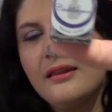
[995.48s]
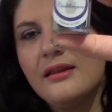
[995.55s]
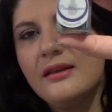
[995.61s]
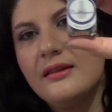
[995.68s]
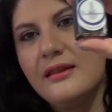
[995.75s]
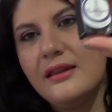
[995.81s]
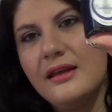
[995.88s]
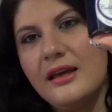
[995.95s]

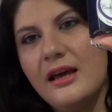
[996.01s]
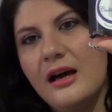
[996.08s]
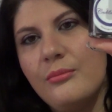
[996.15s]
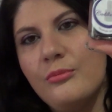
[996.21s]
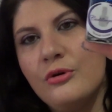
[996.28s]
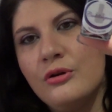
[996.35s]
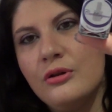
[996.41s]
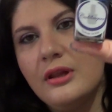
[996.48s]
they
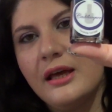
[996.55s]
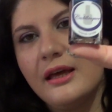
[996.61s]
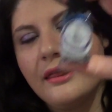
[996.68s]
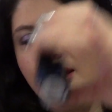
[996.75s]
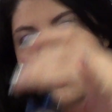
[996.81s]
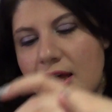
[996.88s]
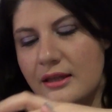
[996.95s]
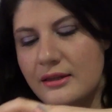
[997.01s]
come all
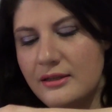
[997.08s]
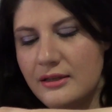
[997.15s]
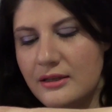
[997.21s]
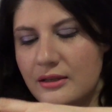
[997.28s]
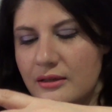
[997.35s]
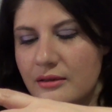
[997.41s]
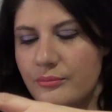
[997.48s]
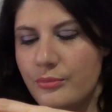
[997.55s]
like that
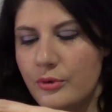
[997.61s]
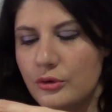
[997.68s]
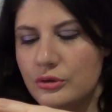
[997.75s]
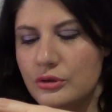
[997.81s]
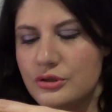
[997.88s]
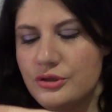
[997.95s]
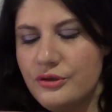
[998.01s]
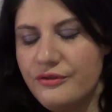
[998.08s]
in
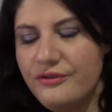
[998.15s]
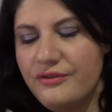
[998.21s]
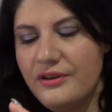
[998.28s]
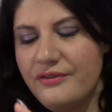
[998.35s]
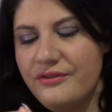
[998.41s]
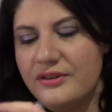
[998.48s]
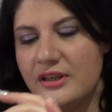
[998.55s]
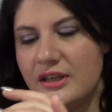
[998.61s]
bottles of
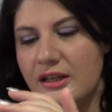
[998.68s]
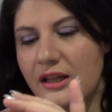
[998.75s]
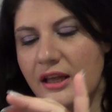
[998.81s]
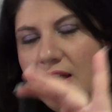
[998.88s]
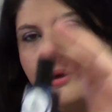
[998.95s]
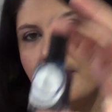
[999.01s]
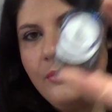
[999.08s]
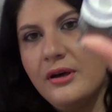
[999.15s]
15
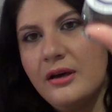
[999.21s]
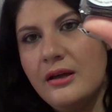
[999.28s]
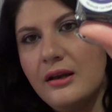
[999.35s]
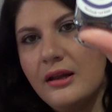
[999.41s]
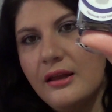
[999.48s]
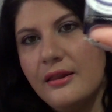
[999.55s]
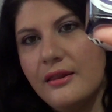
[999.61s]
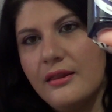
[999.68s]

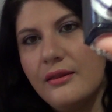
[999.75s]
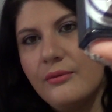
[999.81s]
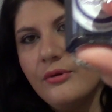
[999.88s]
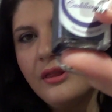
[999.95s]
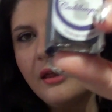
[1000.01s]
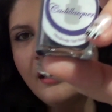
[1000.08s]
ml and with